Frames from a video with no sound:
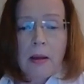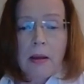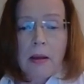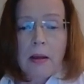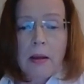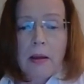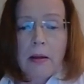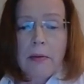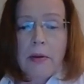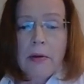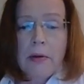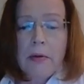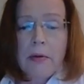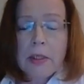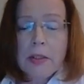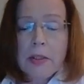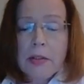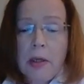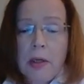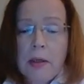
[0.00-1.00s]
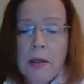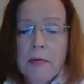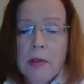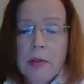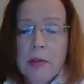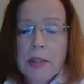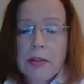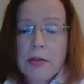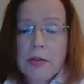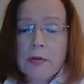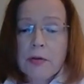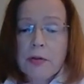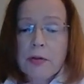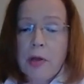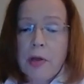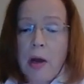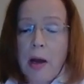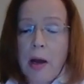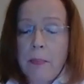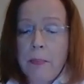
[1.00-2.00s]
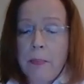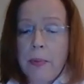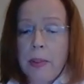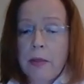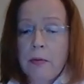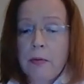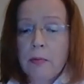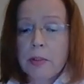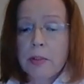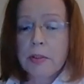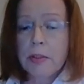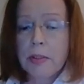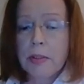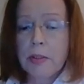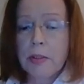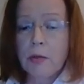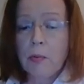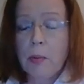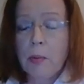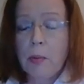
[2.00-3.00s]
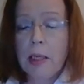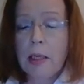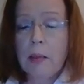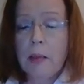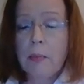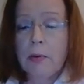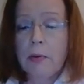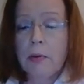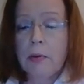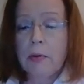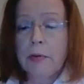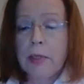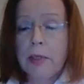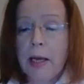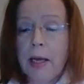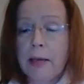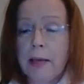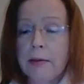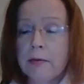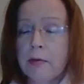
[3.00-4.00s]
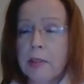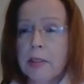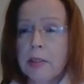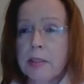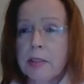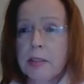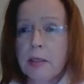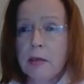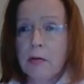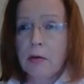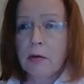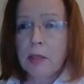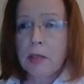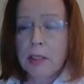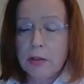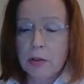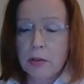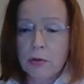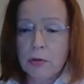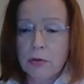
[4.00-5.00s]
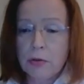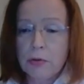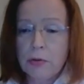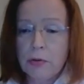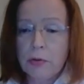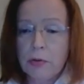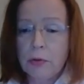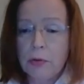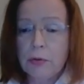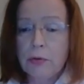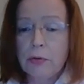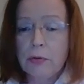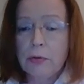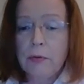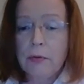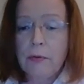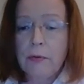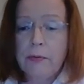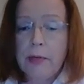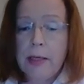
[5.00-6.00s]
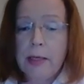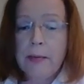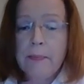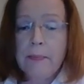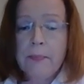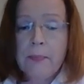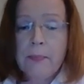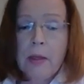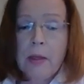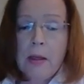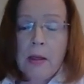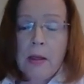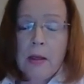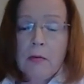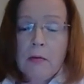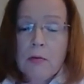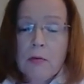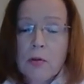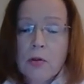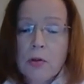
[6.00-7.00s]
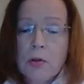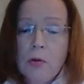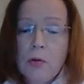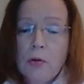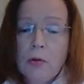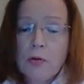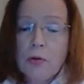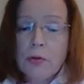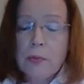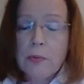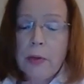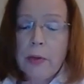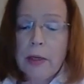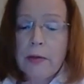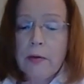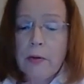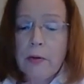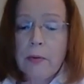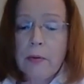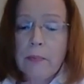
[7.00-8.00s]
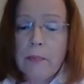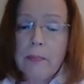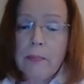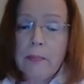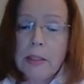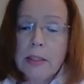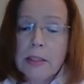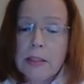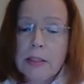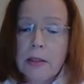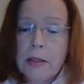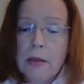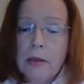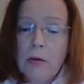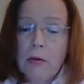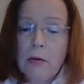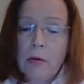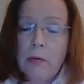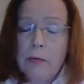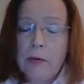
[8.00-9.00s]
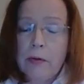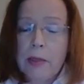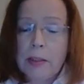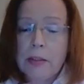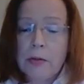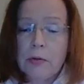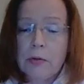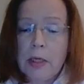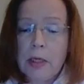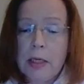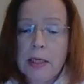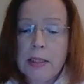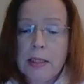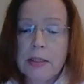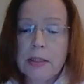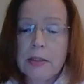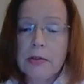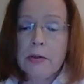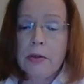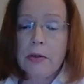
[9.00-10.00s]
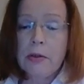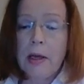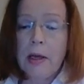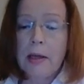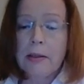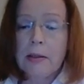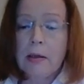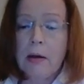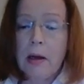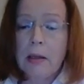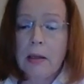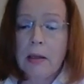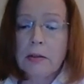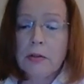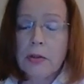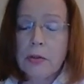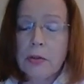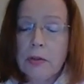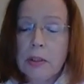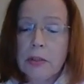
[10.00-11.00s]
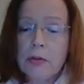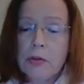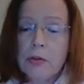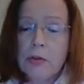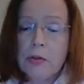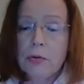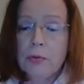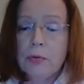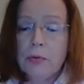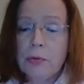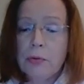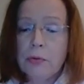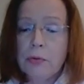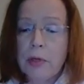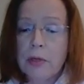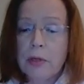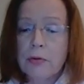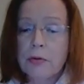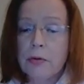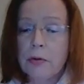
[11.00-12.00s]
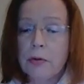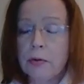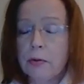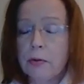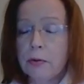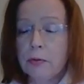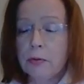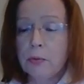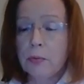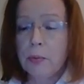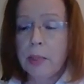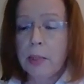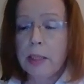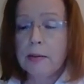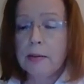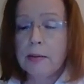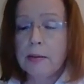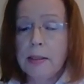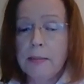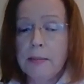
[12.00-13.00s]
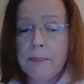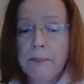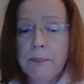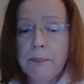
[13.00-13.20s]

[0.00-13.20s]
The National Research Hub, which is available on the address research.fi, was launched by the Ministry of Education and Culture in June 2020